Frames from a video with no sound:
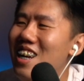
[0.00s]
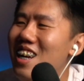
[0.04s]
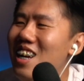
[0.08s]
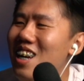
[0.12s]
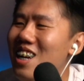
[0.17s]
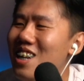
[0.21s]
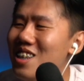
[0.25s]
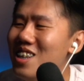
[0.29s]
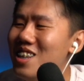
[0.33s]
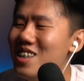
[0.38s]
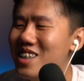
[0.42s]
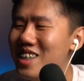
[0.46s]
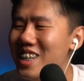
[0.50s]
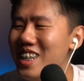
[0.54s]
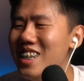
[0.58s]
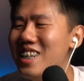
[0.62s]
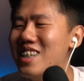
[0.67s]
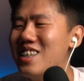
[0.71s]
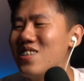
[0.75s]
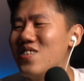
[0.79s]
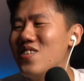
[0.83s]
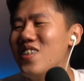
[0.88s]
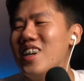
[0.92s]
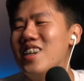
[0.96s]
The thing
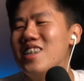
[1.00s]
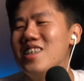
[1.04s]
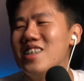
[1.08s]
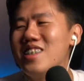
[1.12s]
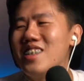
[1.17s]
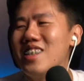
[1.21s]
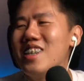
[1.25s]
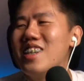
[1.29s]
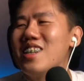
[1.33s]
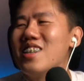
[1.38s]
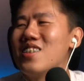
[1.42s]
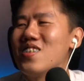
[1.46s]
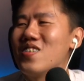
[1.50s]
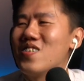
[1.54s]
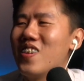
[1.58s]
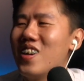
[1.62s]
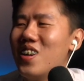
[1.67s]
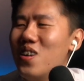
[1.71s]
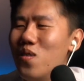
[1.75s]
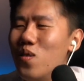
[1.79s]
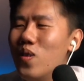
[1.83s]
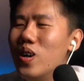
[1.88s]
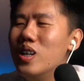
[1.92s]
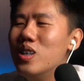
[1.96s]
is right,
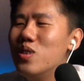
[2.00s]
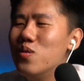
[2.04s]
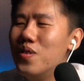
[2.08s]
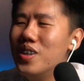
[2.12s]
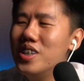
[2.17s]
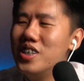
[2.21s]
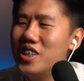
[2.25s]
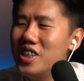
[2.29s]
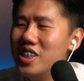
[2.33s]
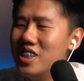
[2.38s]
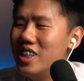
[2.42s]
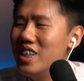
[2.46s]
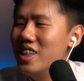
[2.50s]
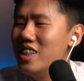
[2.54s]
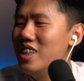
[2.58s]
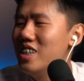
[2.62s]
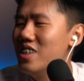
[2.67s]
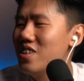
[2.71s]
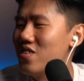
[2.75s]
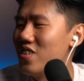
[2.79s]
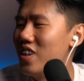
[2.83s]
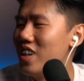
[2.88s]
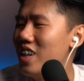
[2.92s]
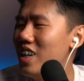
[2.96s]
when she did
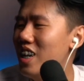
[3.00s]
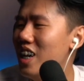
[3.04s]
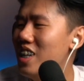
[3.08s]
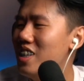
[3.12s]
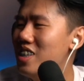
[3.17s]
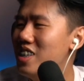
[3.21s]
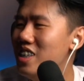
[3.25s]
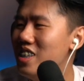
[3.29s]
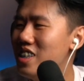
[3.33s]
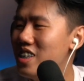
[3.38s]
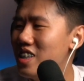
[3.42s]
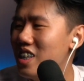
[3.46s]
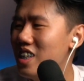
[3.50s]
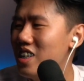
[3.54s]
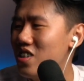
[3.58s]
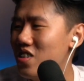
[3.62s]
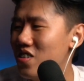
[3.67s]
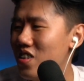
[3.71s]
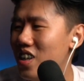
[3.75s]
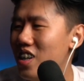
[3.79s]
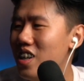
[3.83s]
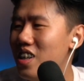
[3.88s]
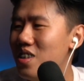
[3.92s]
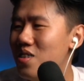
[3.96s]
this, right, at this
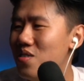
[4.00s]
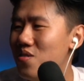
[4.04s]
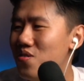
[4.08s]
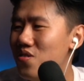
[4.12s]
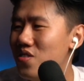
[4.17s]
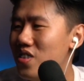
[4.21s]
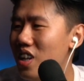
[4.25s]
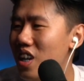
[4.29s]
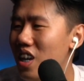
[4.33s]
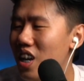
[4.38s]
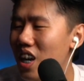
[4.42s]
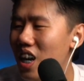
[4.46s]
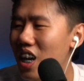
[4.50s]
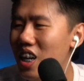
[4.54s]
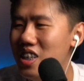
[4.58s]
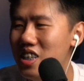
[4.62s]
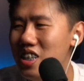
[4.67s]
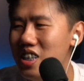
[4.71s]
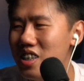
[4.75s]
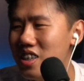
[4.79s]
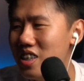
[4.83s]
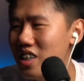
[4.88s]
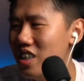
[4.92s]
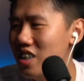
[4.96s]

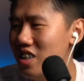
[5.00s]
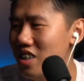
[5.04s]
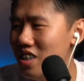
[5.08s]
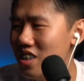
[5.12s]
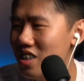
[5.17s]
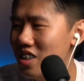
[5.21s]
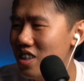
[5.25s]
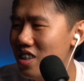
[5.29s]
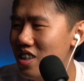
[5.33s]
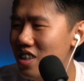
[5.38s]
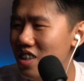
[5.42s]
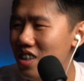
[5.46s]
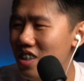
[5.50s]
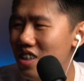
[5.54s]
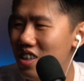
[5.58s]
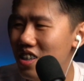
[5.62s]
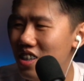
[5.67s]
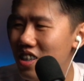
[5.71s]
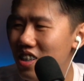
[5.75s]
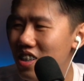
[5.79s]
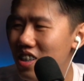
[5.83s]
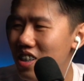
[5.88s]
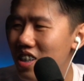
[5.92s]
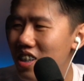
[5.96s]
stage,
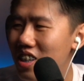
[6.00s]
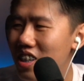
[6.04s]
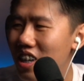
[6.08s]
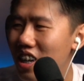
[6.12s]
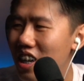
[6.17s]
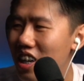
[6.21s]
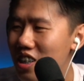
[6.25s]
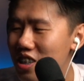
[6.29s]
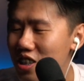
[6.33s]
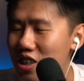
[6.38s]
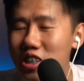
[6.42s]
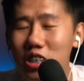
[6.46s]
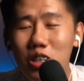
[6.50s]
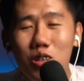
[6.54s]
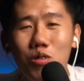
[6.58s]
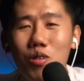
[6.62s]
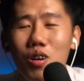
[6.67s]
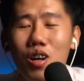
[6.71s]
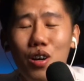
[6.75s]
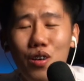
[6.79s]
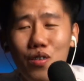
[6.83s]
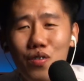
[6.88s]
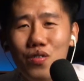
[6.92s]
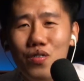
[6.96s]
she could
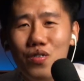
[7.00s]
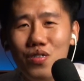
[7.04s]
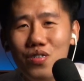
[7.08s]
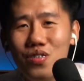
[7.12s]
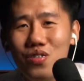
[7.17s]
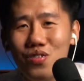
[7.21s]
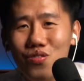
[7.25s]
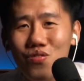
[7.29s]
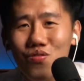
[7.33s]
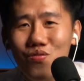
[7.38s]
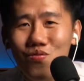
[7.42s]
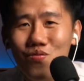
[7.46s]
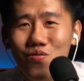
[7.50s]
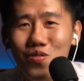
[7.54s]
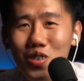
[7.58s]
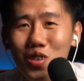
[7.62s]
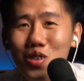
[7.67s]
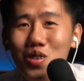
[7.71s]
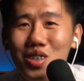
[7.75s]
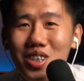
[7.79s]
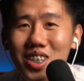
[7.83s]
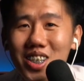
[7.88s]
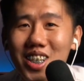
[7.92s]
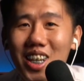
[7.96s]
have,
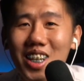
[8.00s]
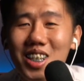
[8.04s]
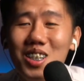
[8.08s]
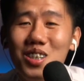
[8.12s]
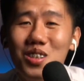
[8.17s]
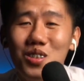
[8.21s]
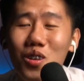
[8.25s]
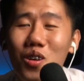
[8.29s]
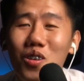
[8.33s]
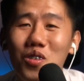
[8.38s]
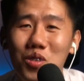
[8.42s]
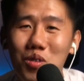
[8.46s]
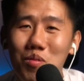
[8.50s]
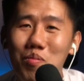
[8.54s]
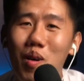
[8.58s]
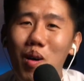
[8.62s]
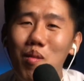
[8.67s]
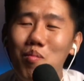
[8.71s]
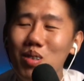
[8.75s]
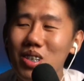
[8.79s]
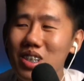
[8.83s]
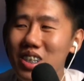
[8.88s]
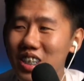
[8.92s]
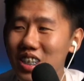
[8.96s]
decided not to
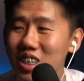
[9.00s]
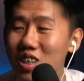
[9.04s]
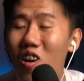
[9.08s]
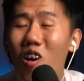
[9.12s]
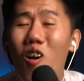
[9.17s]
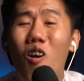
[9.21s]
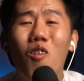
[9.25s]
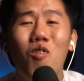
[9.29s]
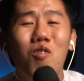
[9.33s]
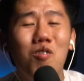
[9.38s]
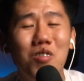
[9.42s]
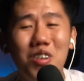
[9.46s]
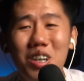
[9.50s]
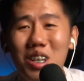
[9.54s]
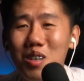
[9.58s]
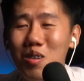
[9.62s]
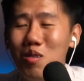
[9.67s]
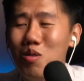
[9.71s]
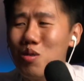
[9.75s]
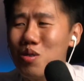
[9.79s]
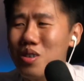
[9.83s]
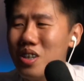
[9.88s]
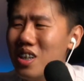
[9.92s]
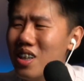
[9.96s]
publish it or
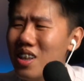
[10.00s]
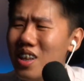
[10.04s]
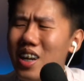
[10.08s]
recook it.